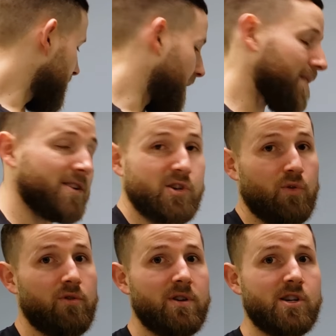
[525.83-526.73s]
having
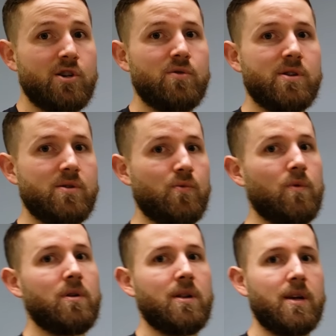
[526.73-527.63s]
shoulder issues is
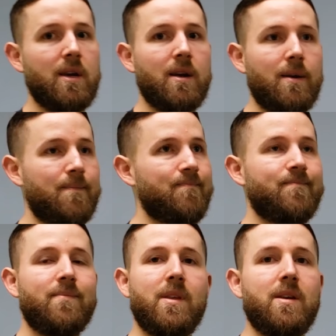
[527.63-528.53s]
really,
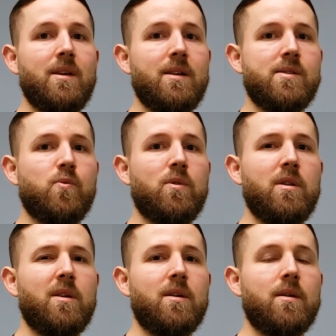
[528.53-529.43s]
it's one
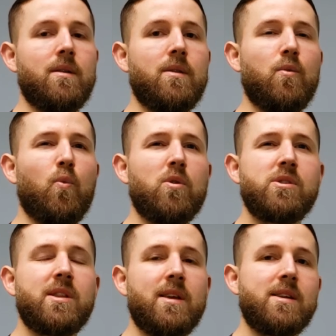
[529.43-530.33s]
of the
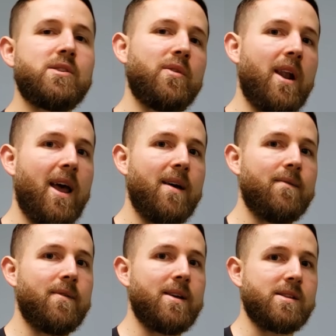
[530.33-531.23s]
worst things you can
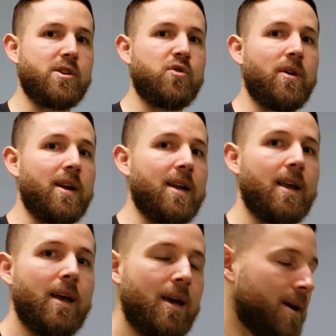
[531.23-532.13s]
have as a trainee,
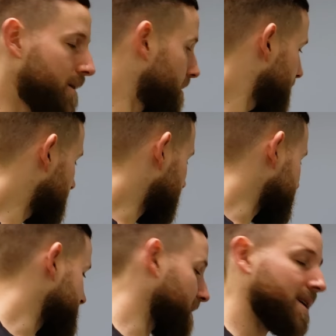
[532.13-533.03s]

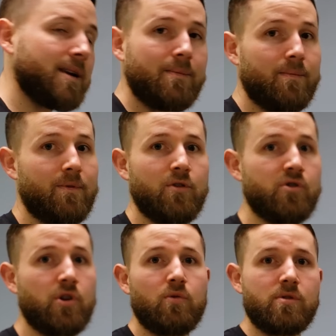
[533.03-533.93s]
because your
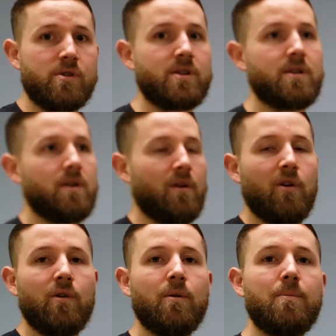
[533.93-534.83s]
shoulders
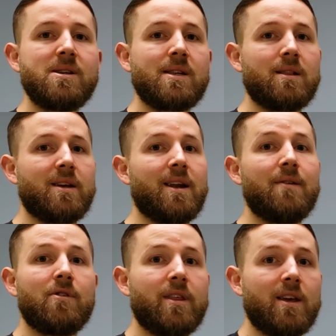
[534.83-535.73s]
are basically in
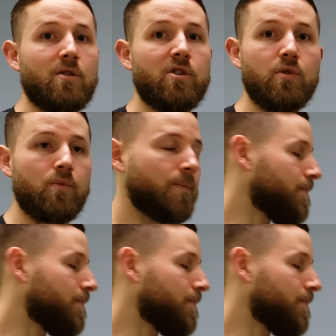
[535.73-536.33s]
everything you do.